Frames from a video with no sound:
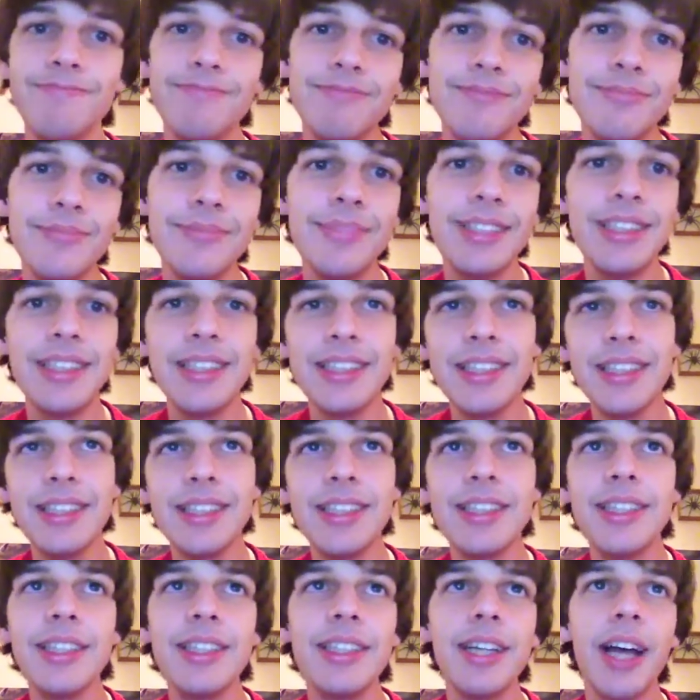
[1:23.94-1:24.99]

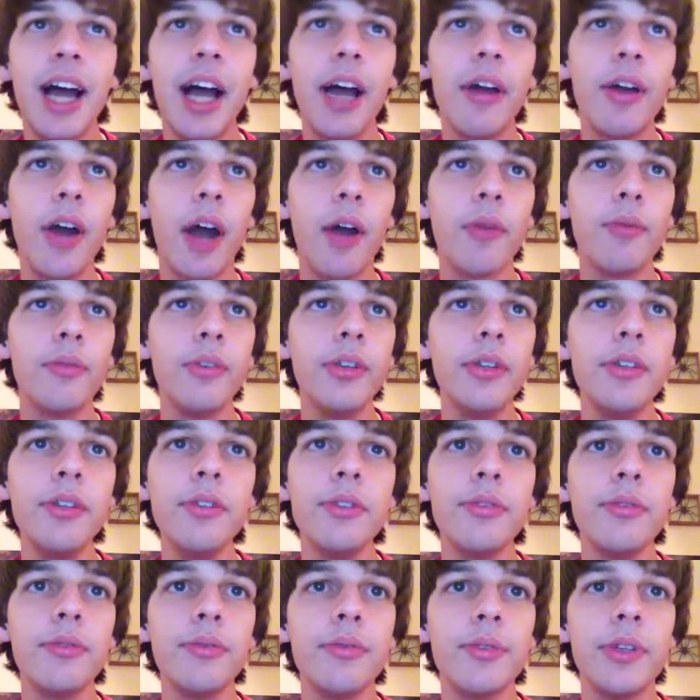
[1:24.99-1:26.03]
I
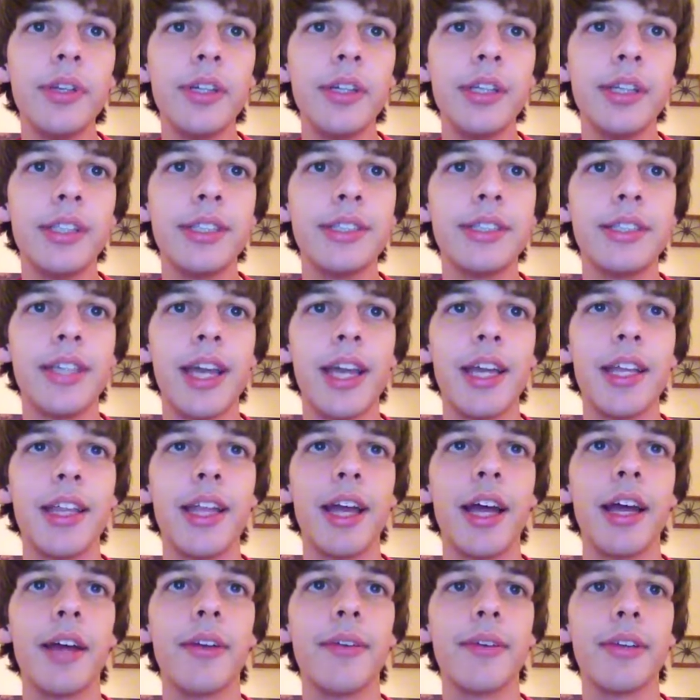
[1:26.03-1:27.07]
wouldn't really say
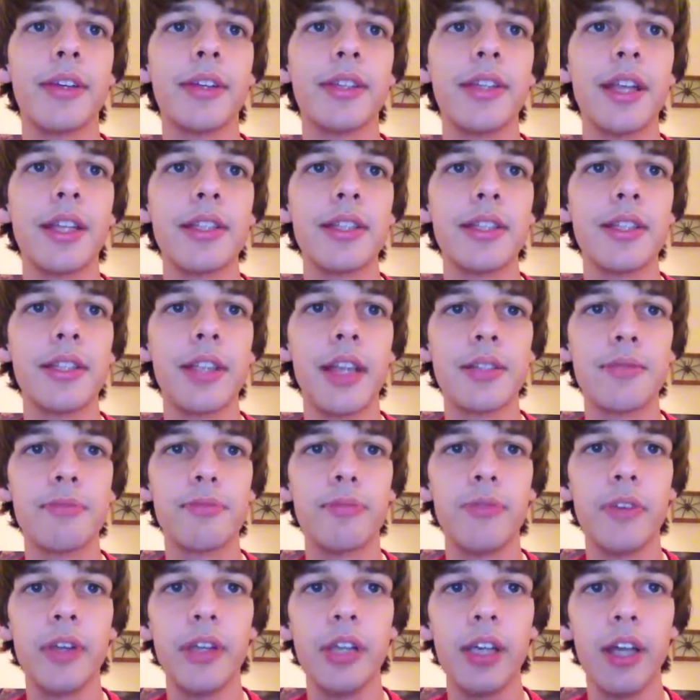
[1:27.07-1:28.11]
that because that's
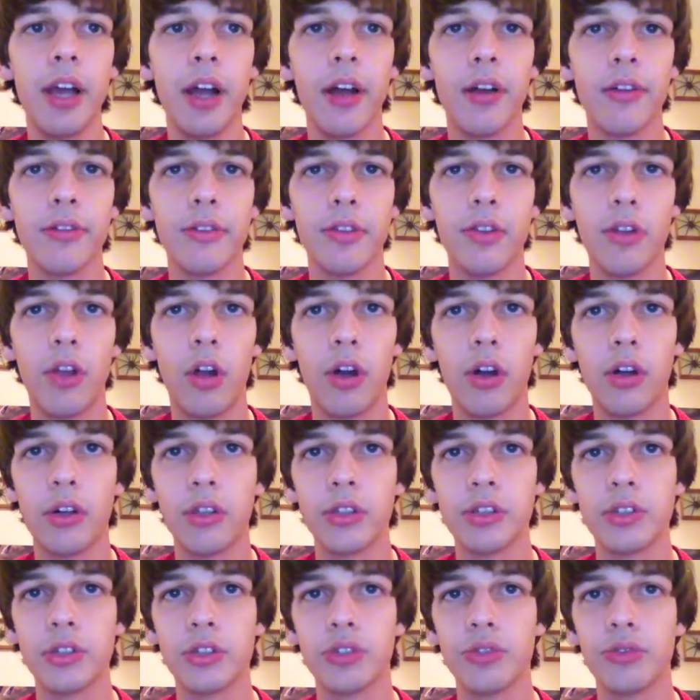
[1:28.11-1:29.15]
really a
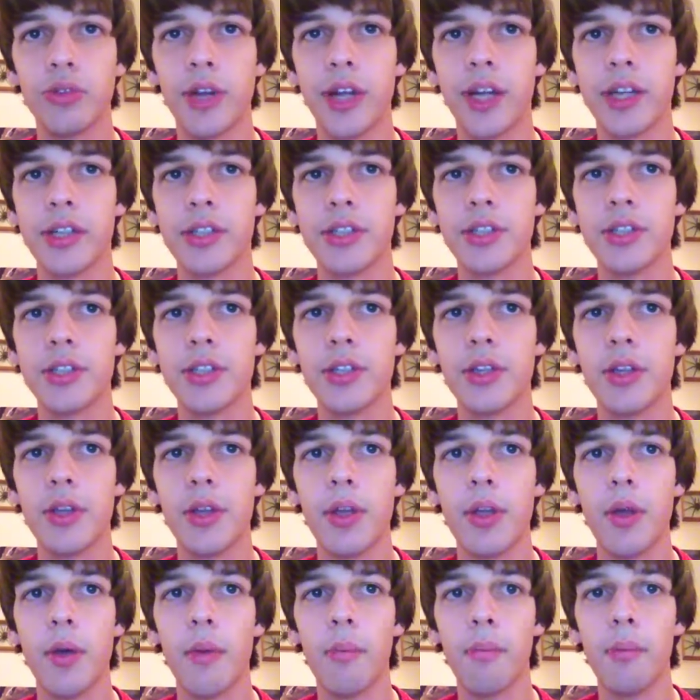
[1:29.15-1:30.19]
long stretch.
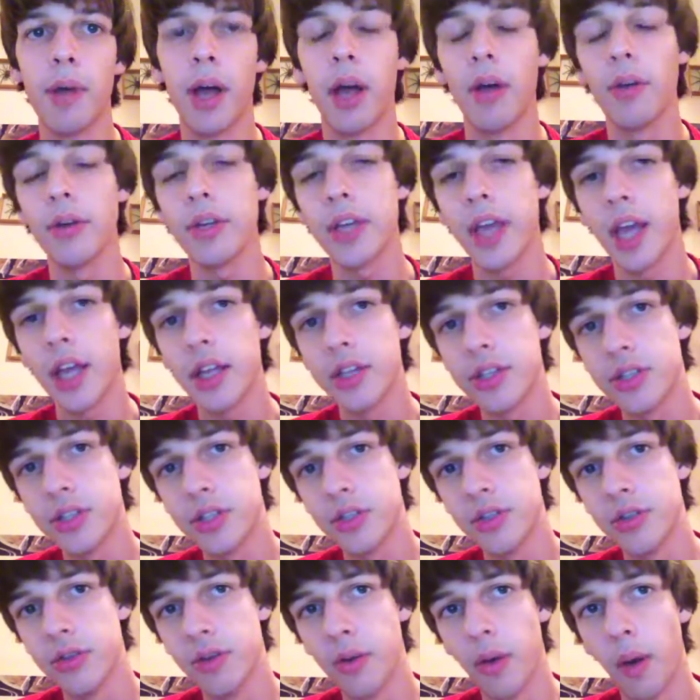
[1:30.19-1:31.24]
But I will get
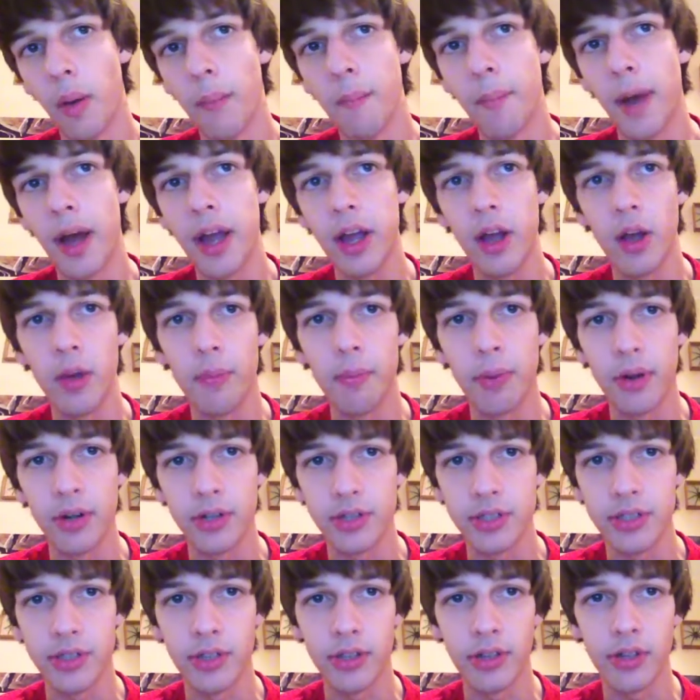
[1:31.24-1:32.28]
to my own
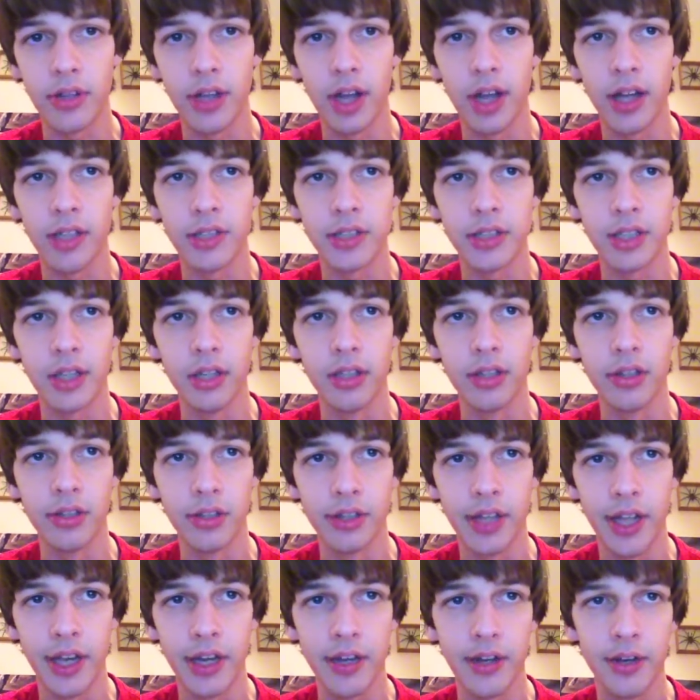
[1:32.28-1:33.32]
personal thoughts a little
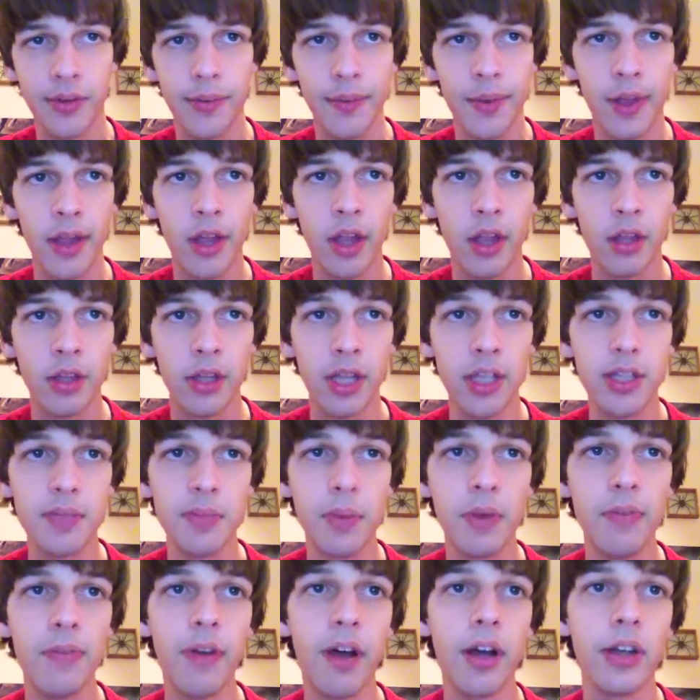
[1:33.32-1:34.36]
later. Let's
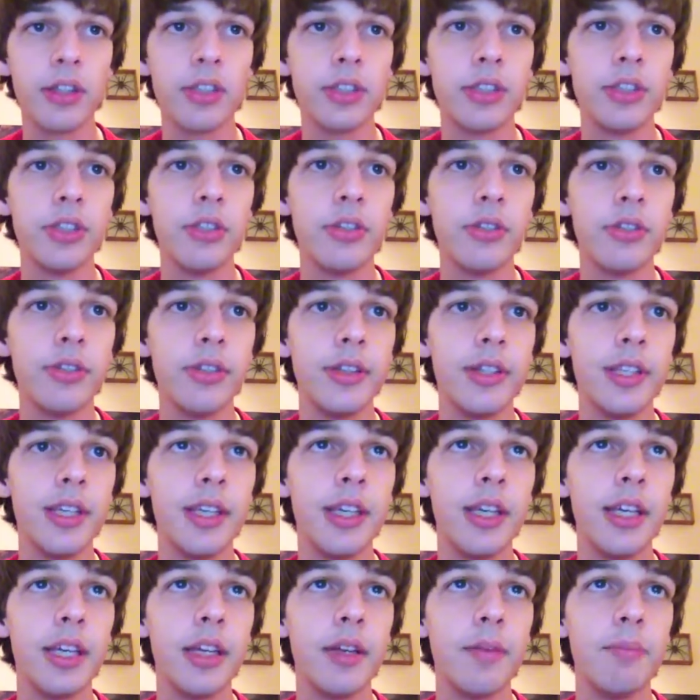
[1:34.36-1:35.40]
move on to
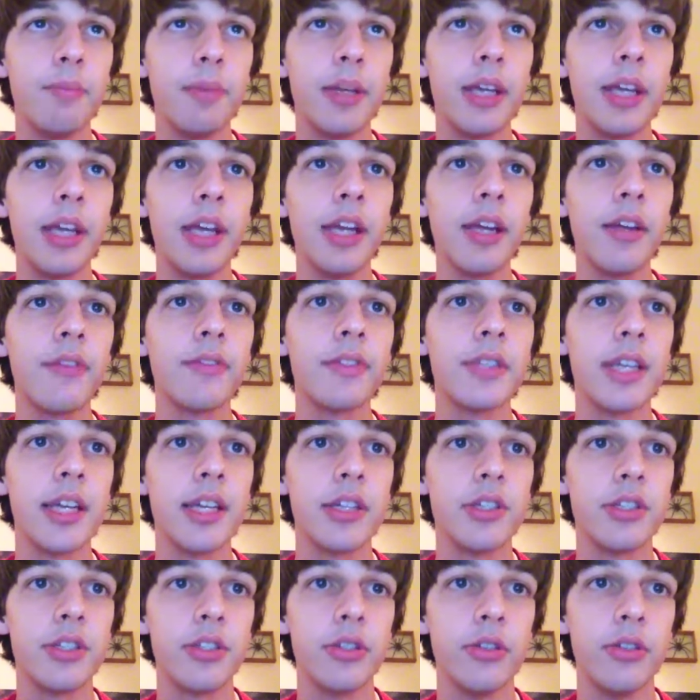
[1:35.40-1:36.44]
the beginning of day
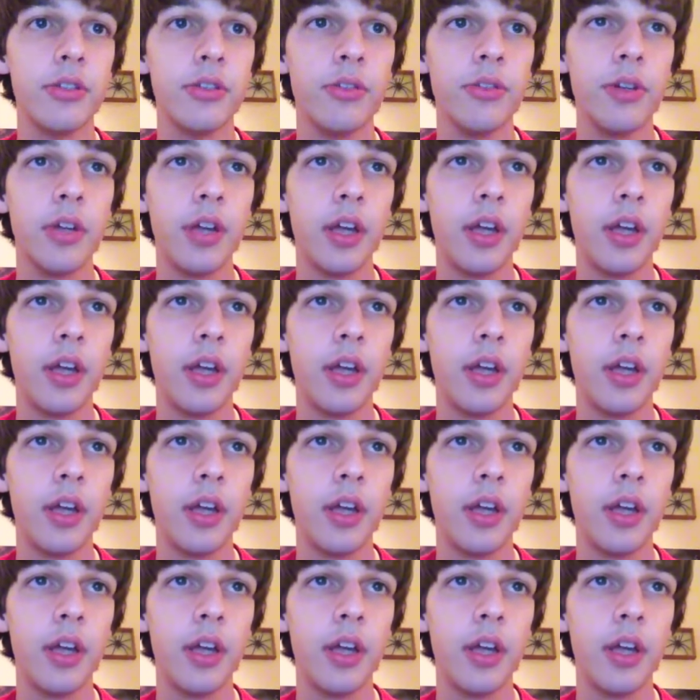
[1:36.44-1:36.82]
2,